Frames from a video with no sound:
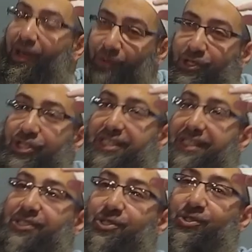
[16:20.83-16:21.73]
I will just
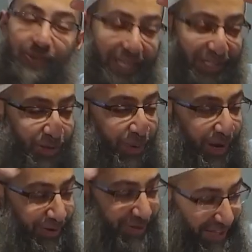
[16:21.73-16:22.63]
let you be at your
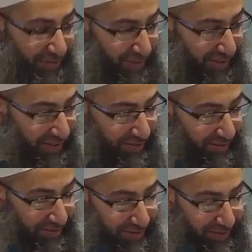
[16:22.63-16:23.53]
parents' level,
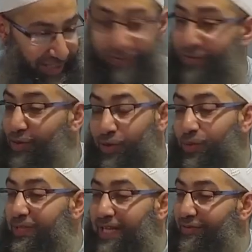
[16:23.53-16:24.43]
even though you
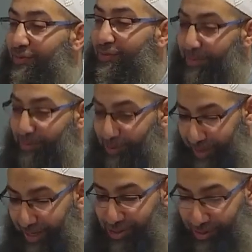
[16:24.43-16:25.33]
will never be able to
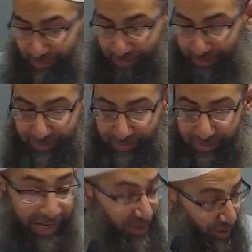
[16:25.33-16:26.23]
catch them.
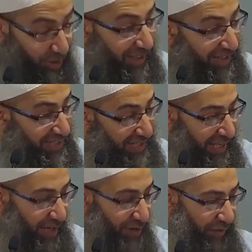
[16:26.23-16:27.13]
That is greatness in the
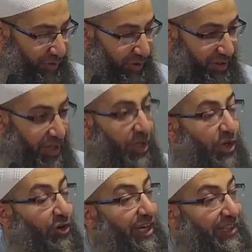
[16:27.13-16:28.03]
hereafter.
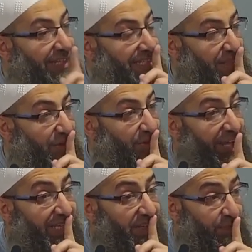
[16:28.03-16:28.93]
Greatness in the
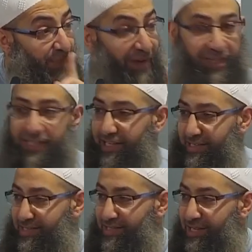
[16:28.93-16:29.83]
ranks of
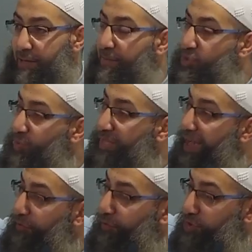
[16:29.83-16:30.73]
paradise, between
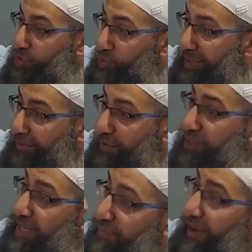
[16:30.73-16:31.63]
every 2 levels a